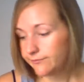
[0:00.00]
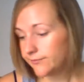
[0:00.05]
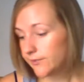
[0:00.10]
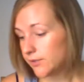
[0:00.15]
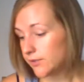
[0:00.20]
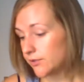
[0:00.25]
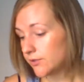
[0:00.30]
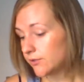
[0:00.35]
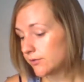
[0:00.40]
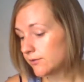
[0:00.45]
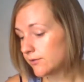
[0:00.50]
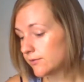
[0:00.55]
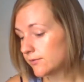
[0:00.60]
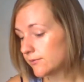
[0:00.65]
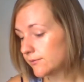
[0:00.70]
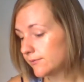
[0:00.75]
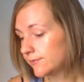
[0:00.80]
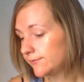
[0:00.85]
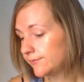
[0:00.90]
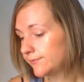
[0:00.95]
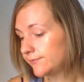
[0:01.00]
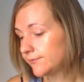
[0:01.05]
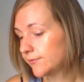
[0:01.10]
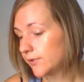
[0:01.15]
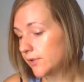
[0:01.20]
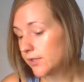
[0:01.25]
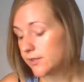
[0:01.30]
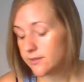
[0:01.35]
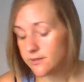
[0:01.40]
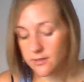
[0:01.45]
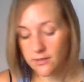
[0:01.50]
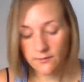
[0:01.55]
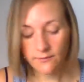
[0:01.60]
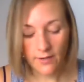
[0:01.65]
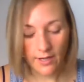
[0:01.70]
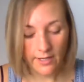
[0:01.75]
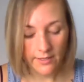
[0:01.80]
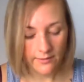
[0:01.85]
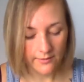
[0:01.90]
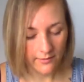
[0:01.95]
that's just, that's the
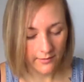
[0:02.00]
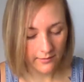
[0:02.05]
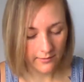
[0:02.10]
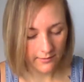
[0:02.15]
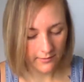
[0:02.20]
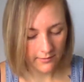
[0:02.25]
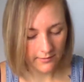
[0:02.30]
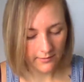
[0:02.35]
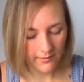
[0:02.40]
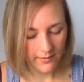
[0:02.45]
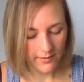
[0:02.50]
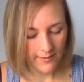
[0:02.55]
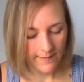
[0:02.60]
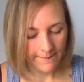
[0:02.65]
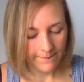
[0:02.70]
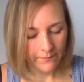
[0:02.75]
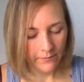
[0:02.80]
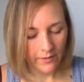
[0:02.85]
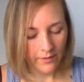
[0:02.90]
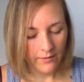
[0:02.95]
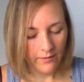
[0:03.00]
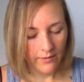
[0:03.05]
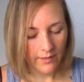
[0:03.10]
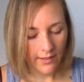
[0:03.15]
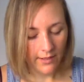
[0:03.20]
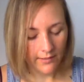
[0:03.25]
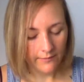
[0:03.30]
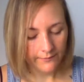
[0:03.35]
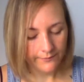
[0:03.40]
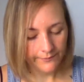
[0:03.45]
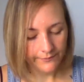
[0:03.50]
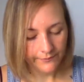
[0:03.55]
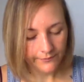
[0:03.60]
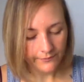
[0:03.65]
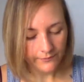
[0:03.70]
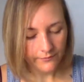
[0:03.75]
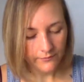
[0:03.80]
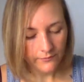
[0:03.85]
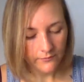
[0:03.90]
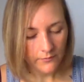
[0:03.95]
advice, is that
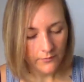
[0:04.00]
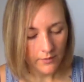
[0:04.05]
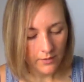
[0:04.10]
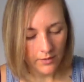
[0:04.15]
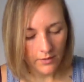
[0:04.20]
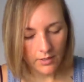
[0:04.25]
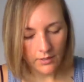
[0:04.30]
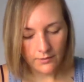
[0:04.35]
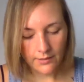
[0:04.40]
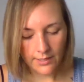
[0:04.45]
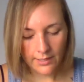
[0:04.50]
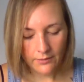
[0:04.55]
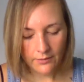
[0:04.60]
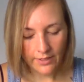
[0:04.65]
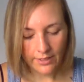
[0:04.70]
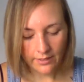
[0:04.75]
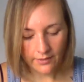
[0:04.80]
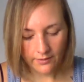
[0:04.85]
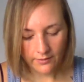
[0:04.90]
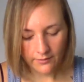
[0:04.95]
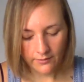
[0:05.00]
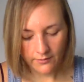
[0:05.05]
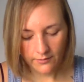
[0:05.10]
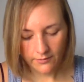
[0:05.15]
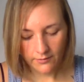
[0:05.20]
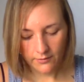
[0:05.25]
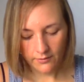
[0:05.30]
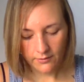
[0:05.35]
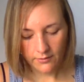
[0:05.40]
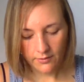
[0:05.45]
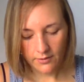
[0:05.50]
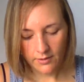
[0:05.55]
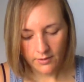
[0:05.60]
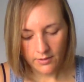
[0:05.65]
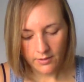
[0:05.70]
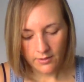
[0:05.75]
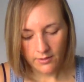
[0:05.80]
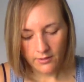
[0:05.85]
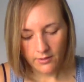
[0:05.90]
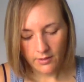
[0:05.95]
allow like,
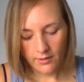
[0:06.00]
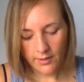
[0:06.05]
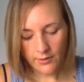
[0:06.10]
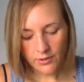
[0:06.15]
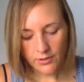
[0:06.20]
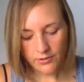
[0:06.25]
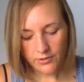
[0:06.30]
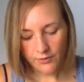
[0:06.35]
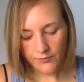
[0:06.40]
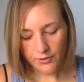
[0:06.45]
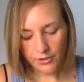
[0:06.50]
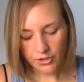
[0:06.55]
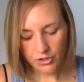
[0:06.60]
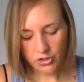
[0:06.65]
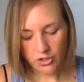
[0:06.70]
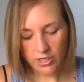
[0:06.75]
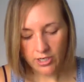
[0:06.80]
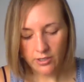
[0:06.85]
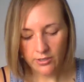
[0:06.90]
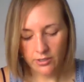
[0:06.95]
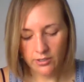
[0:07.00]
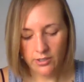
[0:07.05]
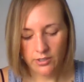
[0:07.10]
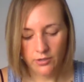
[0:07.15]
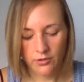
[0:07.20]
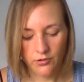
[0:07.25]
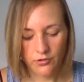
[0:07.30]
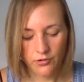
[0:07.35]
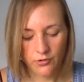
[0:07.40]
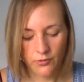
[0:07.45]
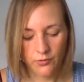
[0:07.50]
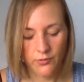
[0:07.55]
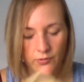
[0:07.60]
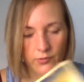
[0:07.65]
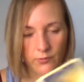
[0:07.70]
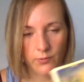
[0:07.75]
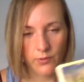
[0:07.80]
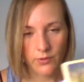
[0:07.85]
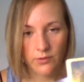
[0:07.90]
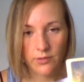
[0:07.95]
allow yourself to share your inner
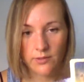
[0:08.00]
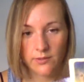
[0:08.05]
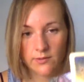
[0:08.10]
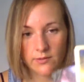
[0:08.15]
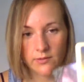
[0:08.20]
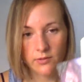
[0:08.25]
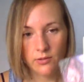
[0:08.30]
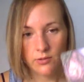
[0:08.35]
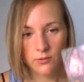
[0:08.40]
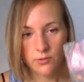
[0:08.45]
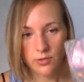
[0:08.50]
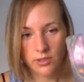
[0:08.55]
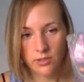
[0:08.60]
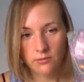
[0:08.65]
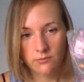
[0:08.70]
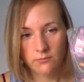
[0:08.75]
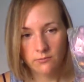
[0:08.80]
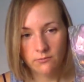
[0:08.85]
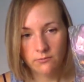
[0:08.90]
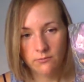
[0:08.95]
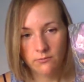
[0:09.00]
truths with this union.